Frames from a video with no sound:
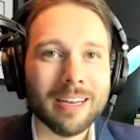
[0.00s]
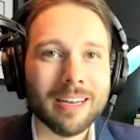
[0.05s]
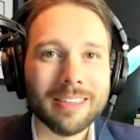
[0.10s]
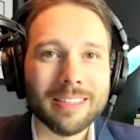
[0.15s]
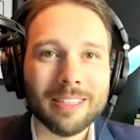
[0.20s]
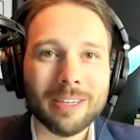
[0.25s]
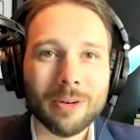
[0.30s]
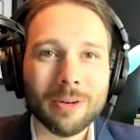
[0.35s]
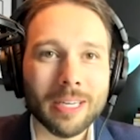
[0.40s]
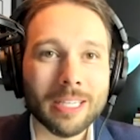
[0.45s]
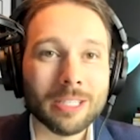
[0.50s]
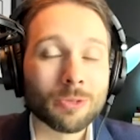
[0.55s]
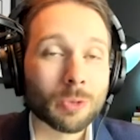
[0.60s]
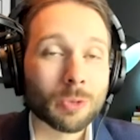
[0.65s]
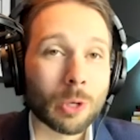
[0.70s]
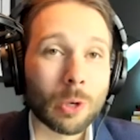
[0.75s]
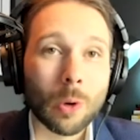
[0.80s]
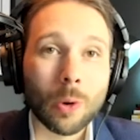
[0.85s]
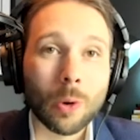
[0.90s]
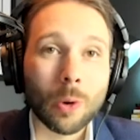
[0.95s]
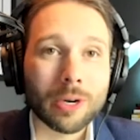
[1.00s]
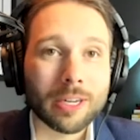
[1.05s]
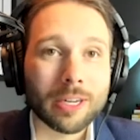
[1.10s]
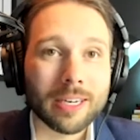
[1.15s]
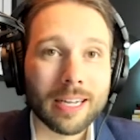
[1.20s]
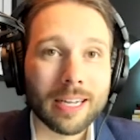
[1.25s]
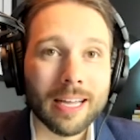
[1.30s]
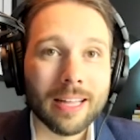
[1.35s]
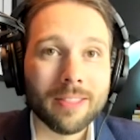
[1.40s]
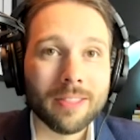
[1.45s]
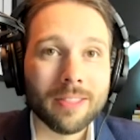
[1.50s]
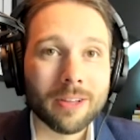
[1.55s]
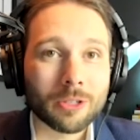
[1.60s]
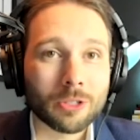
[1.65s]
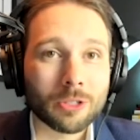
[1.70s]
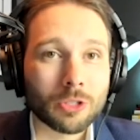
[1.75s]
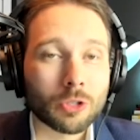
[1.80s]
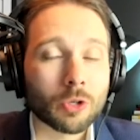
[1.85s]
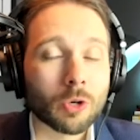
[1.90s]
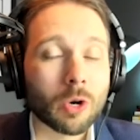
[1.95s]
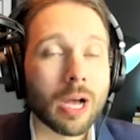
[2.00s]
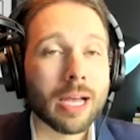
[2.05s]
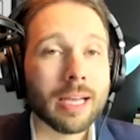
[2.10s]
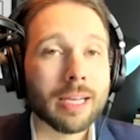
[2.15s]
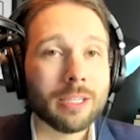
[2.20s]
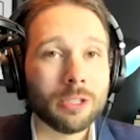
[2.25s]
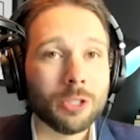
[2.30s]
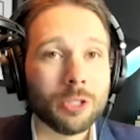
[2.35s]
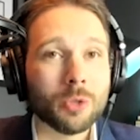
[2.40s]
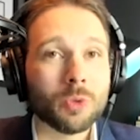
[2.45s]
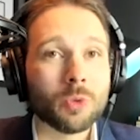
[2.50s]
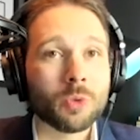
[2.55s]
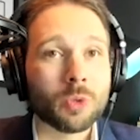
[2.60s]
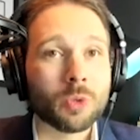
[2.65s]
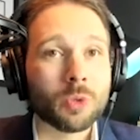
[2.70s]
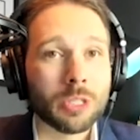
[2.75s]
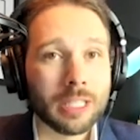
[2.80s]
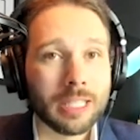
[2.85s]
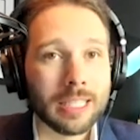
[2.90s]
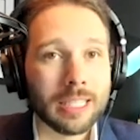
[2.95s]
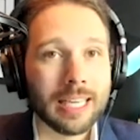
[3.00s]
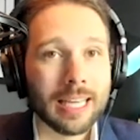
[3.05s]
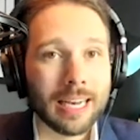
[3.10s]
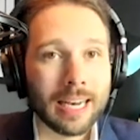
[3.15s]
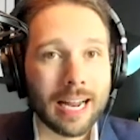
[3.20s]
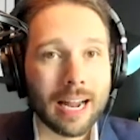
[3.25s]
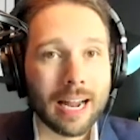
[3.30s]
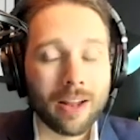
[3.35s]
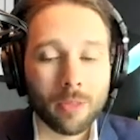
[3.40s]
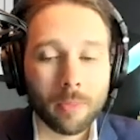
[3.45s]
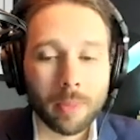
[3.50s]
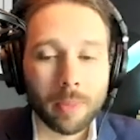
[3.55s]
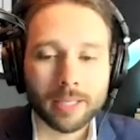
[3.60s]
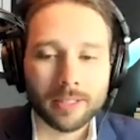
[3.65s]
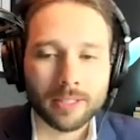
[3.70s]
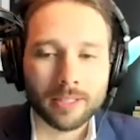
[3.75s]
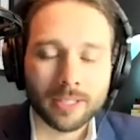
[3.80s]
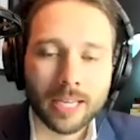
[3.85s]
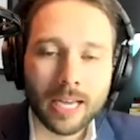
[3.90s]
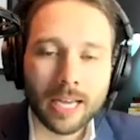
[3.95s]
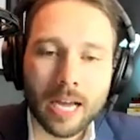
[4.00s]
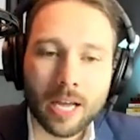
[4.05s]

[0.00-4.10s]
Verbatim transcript: you know, is recorded, and they're trying to really get out of the basis.